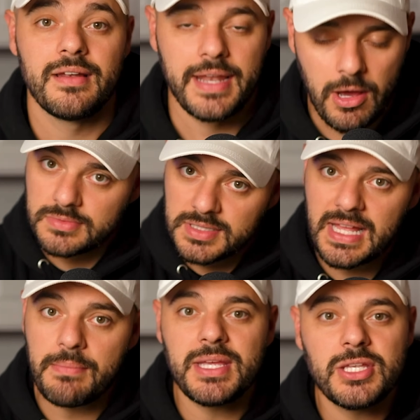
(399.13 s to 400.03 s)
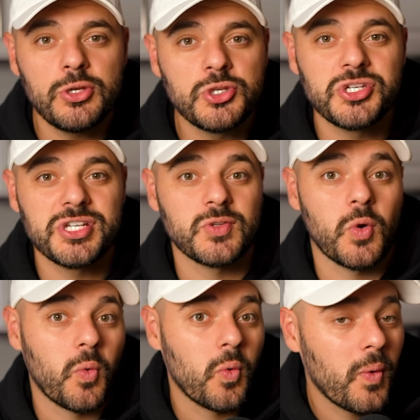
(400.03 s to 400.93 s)
Now, does that mean you should just
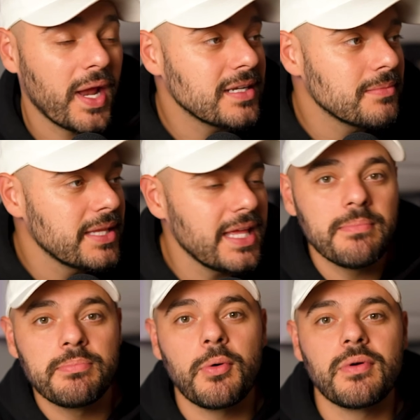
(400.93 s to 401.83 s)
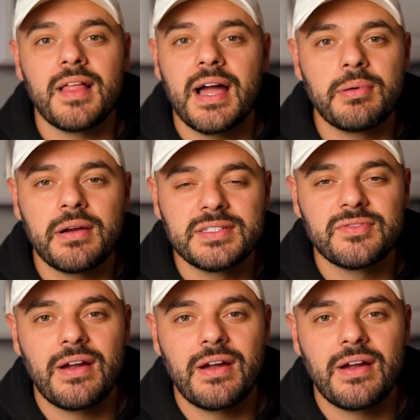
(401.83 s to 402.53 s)
randomly import libraries for